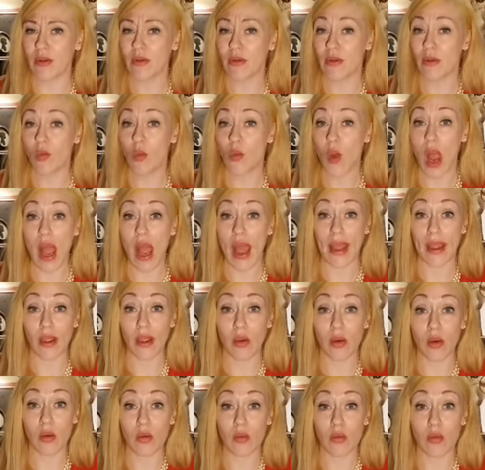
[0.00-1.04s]
Why?
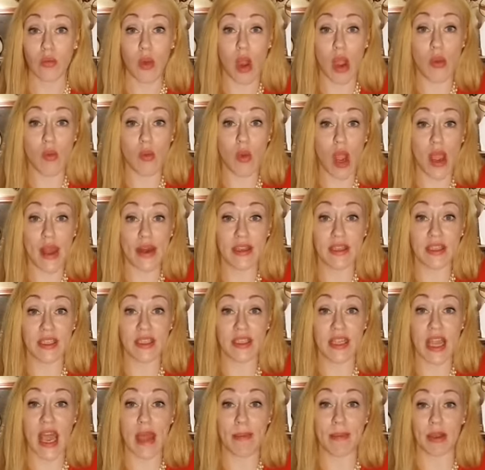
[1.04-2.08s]
Why does this
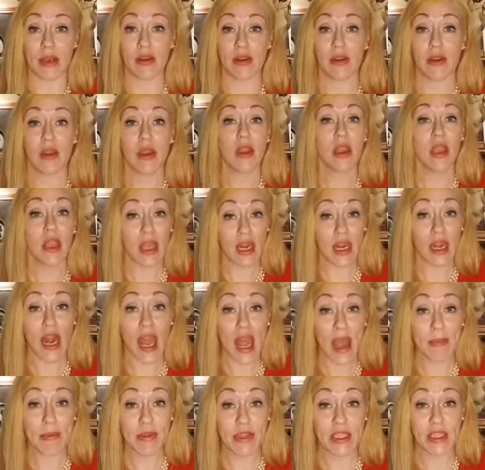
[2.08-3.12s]
happen? And it
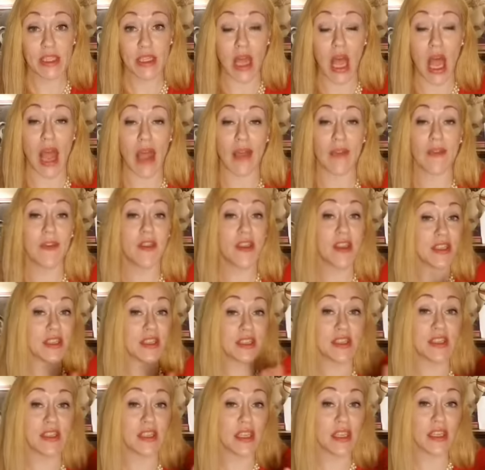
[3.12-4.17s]
happens a lot. This
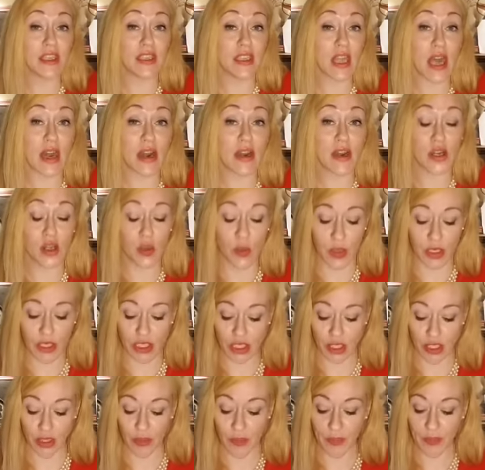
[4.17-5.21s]
is not a new issue.
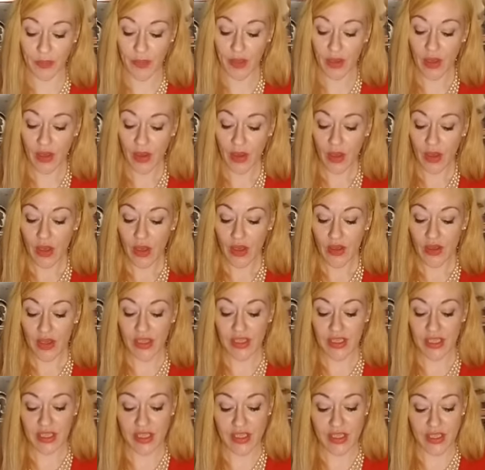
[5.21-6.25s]
This
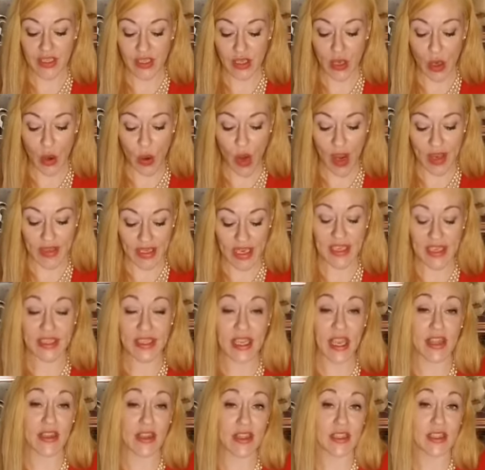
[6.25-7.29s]
is, so as I
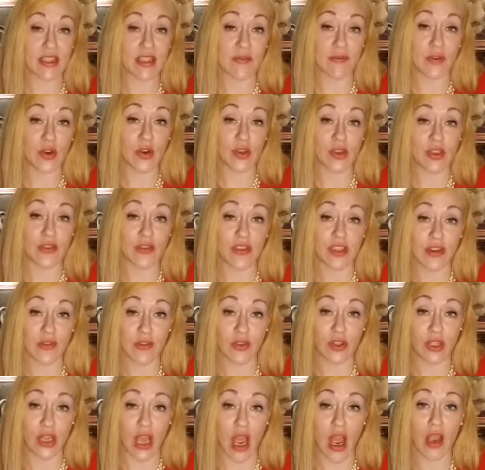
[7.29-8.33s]
said, this is the first of several
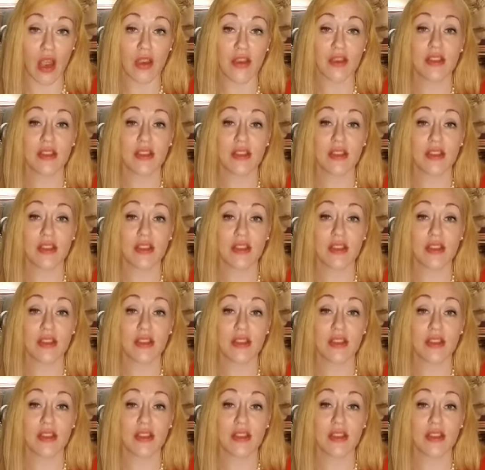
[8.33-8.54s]
talks.